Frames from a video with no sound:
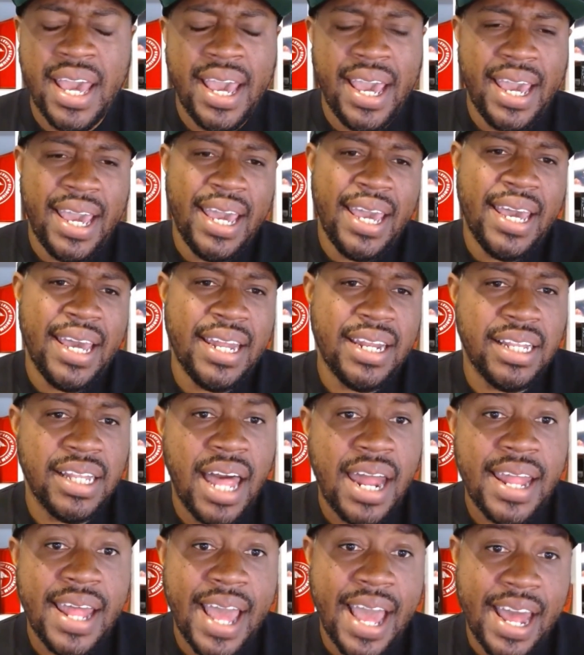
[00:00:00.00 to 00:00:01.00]
And a
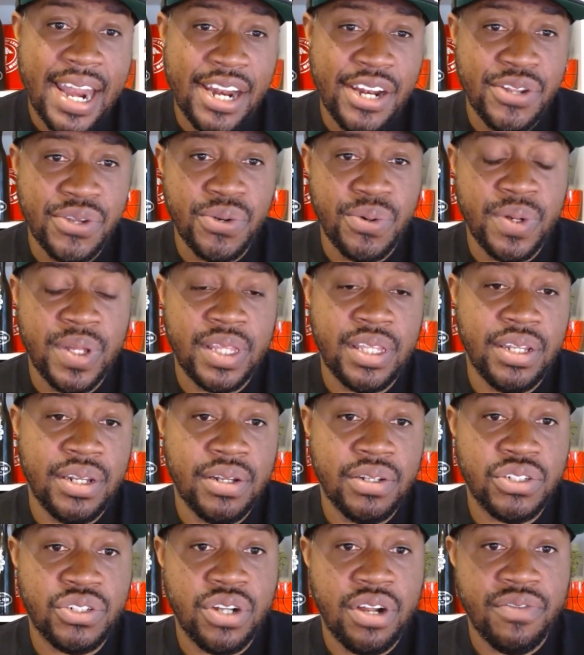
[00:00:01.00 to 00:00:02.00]
lot of that had to do with, you
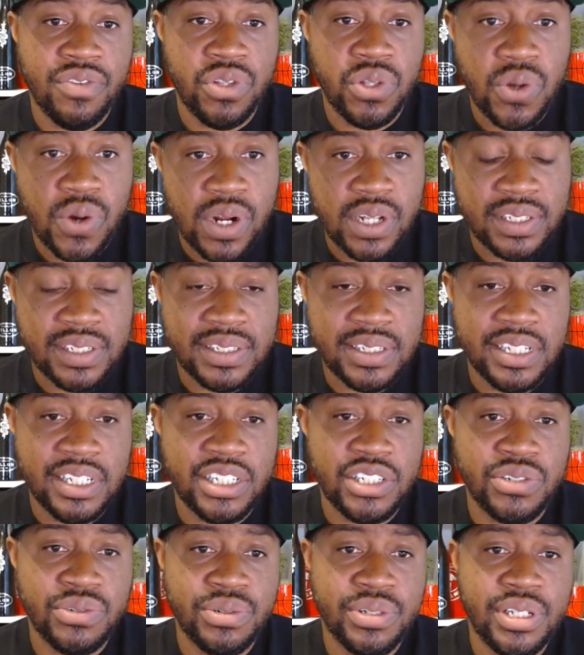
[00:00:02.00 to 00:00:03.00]
know, Trevor Lawrence's
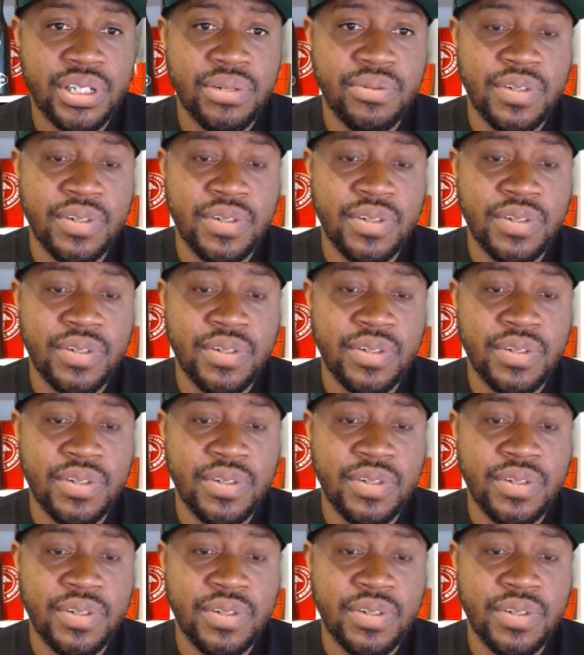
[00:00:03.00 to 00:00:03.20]
injury.